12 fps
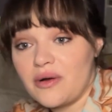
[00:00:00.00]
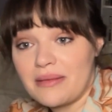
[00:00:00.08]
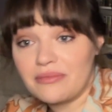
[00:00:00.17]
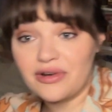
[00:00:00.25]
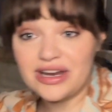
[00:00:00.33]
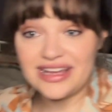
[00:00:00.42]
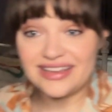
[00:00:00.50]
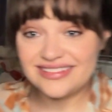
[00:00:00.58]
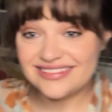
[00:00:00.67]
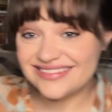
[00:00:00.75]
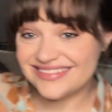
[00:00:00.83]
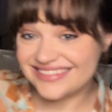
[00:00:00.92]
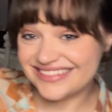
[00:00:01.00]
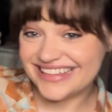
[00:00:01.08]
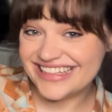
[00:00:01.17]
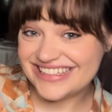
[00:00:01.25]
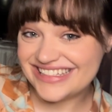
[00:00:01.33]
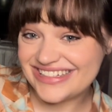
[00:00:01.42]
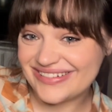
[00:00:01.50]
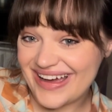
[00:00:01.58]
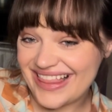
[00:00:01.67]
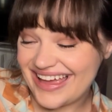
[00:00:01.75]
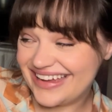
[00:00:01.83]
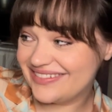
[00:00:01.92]
I'm reading is
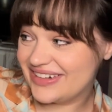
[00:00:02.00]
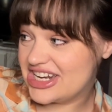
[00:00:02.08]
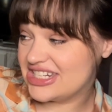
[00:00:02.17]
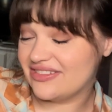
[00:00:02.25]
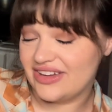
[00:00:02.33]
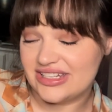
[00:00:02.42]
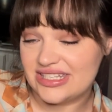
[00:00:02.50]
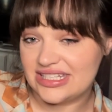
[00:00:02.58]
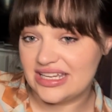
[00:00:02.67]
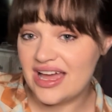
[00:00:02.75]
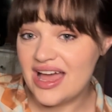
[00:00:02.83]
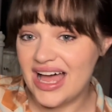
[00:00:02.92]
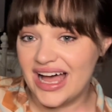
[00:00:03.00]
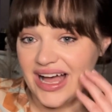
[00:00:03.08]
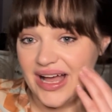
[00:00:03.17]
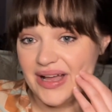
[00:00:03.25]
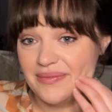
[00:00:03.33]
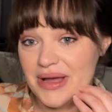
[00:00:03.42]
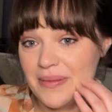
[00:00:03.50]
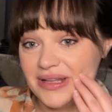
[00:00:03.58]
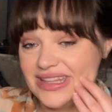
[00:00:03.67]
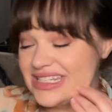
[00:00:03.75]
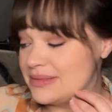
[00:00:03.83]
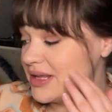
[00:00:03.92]
Twilight, which is a fantasy. But
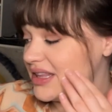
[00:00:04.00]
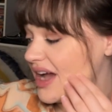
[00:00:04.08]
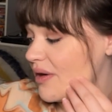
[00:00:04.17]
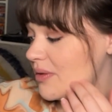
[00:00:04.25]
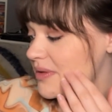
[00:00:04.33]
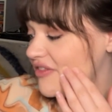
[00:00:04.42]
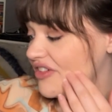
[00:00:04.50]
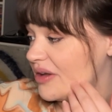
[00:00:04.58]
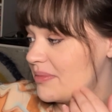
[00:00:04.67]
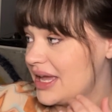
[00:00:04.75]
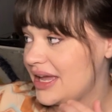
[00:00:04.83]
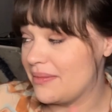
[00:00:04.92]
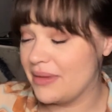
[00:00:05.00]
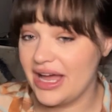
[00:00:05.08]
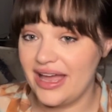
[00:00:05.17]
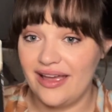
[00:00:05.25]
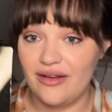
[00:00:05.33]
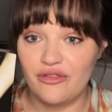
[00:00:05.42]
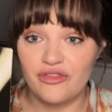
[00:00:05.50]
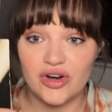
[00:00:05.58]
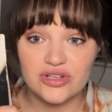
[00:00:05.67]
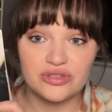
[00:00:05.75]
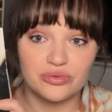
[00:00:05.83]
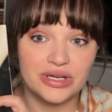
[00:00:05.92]
this month I will be filming my
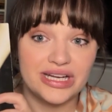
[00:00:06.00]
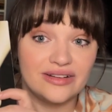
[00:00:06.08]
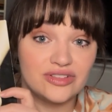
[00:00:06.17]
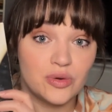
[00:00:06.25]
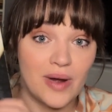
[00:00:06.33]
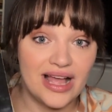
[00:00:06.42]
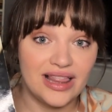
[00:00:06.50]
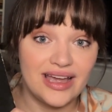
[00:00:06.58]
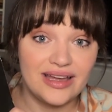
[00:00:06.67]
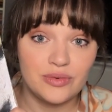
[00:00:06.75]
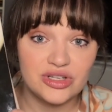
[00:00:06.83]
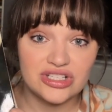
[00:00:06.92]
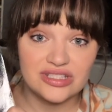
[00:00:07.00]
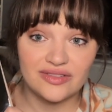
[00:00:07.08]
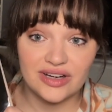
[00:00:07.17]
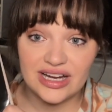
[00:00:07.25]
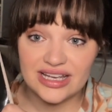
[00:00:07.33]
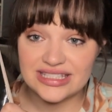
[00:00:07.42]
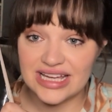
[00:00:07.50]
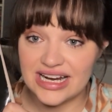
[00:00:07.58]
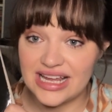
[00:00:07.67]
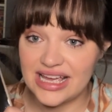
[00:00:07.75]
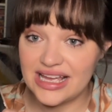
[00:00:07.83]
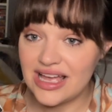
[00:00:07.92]
first read of Twilight, which is very
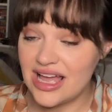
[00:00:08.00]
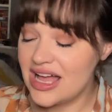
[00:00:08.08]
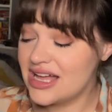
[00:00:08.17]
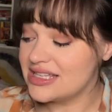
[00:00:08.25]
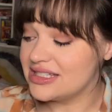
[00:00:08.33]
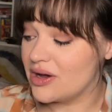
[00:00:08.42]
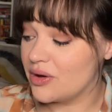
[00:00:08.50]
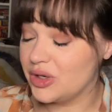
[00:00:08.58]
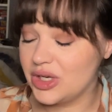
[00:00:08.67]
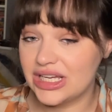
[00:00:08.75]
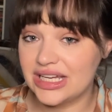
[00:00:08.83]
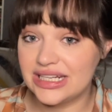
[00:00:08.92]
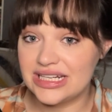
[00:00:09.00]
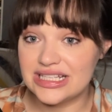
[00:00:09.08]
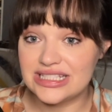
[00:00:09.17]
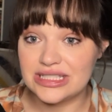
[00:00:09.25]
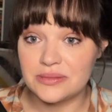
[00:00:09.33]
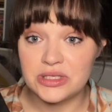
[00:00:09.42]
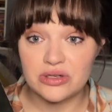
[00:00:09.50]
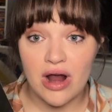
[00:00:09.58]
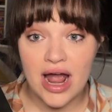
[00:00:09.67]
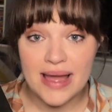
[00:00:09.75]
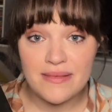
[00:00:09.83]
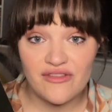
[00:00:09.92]
exciting. So you can
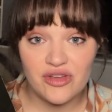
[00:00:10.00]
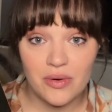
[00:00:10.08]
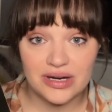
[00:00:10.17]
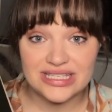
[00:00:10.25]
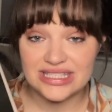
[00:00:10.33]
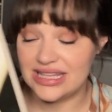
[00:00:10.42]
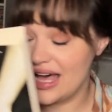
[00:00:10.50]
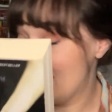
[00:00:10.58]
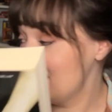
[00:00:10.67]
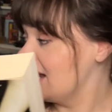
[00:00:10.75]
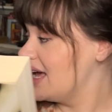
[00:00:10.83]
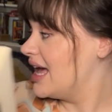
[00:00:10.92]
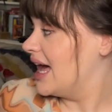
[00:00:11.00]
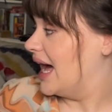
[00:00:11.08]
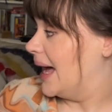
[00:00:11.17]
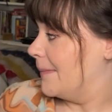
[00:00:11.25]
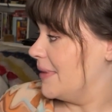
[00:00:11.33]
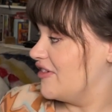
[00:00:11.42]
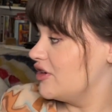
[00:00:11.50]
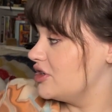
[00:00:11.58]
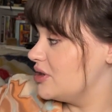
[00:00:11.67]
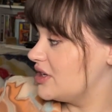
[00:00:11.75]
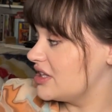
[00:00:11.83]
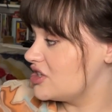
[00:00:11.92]
subscribe if you want to see that. If you're
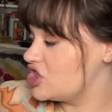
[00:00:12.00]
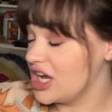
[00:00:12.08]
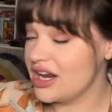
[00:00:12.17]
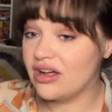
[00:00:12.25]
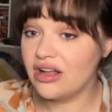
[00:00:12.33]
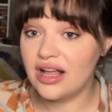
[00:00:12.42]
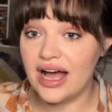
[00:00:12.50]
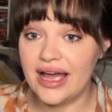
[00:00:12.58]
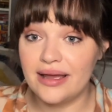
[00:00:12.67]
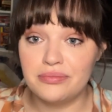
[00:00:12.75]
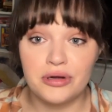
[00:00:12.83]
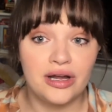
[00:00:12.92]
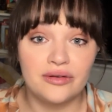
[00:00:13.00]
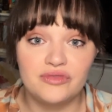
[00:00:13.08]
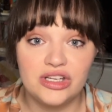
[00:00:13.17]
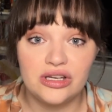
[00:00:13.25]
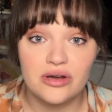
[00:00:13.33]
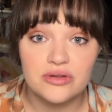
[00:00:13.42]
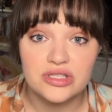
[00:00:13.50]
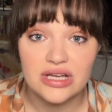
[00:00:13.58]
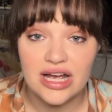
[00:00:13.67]
new to the channel, I put out videos.